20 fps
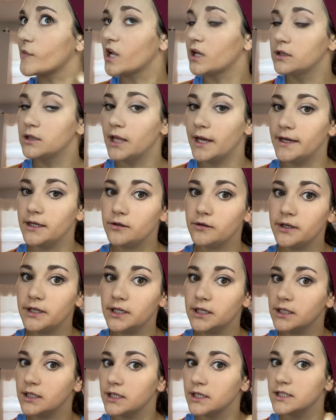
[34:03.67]

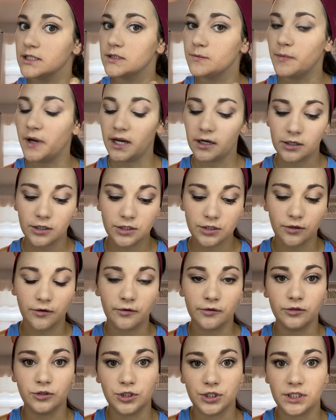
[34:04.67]
Layering is better, so
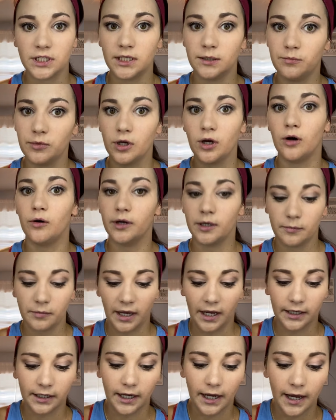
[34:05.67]
you just keep going
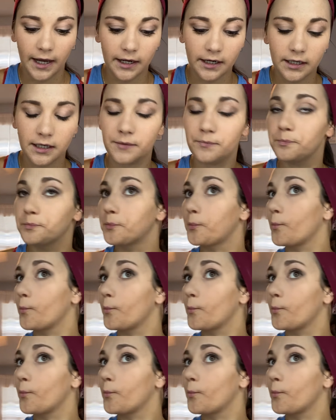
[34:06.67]
back at it.